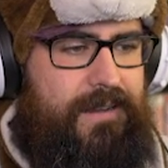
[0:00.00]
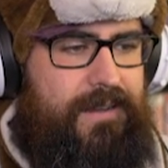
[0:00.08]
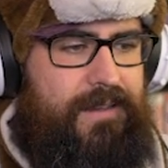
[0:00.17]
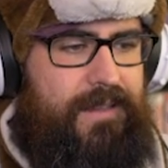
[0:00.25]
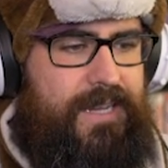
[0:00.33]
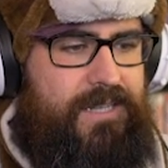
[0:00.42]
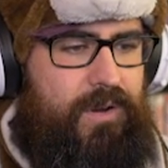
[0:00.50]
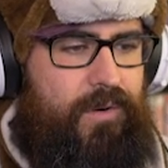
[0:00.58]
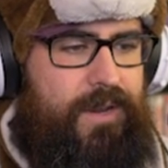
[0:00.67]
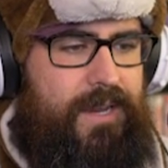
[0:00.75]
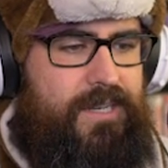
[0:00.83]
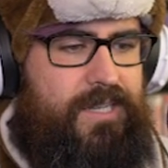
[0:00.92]
right. That's why
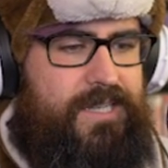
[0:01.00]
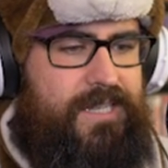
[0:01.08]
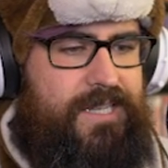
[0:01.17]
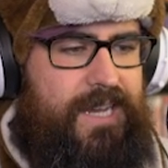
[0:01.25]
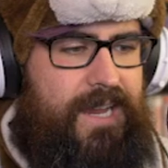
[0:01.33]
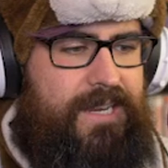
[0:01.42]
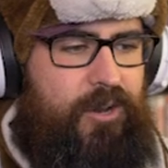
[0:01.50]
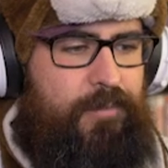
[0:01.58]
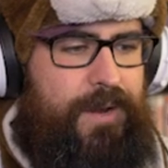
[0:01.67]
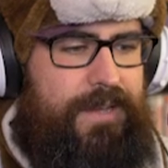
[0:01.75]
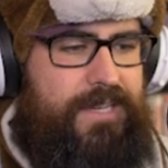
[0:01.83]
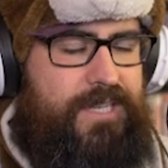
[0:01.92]
we just decided to
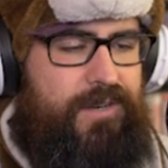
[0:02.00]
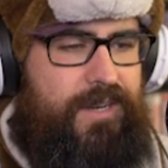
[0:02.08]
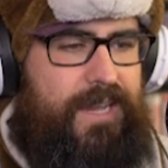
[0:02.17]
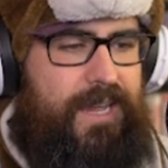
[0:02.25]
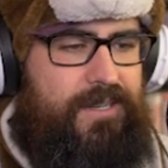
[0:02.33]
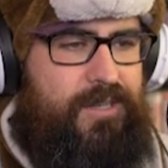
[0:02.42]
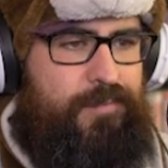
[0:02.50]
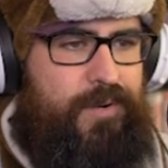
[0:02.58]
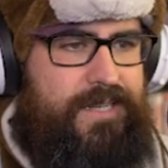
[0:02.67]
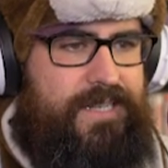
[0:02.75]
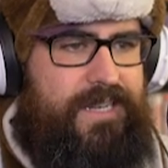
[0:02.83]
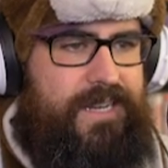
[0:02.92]
obey the student council
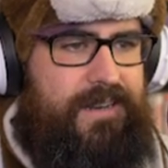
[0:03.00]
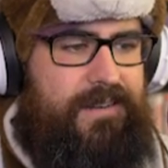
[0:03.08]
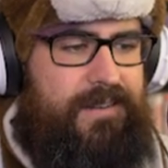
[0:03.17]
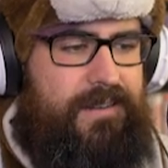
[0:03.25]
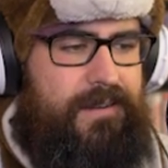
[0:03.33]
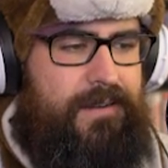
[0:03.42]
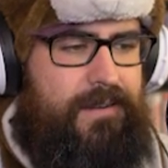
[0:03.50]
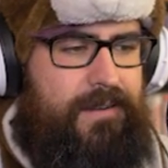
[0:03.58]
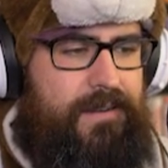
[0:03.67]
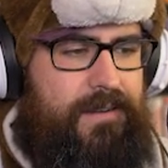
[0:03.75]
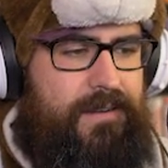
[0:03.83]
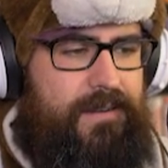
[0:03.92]
president.
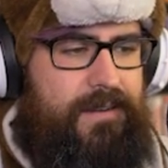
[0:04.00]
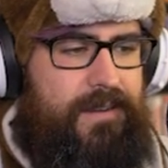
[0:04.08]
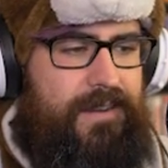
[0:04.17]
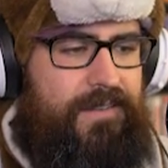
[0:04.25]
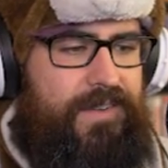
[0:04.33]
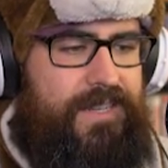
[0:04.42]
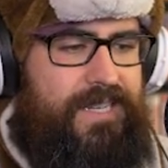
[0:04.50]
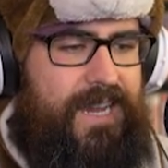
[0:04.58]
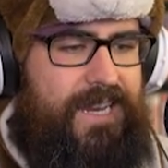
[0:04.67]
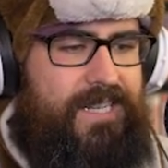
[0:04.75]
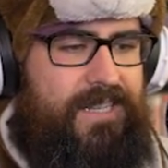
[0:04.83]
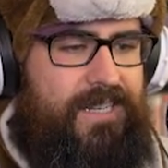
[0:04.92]
If it's
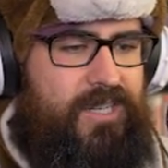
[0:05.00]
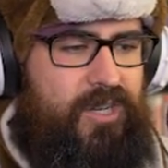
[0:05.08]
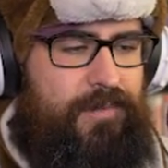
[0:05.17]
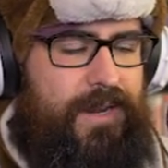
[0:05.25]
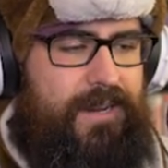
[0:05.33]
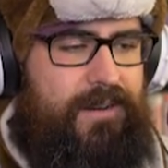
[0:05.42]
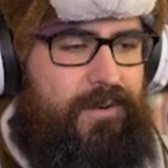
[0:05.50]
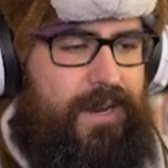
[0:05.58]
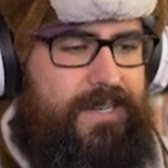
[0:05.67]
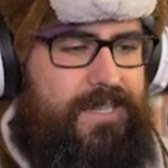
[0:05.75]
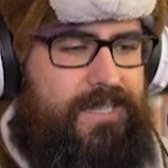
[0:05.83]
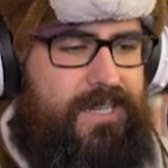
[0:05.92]
Angie, then she'll make a
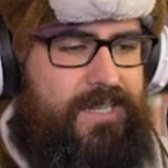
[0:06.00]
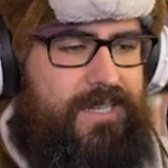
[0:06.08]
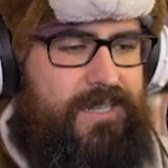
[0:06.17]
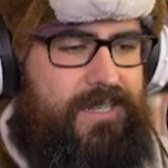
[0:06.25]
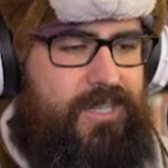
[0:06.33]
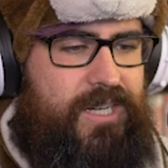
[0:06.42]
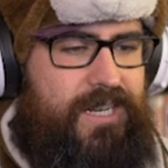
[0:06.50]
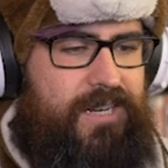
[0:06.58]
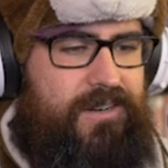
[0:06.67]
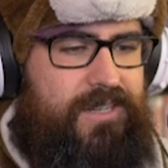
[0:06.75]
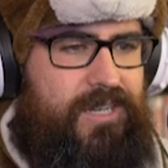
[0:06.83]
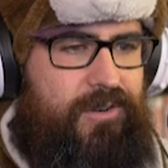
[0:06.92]
right decision. She can
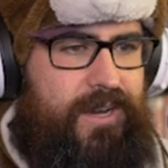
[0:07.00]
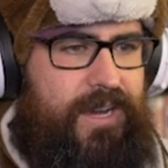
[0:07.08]
hear it too,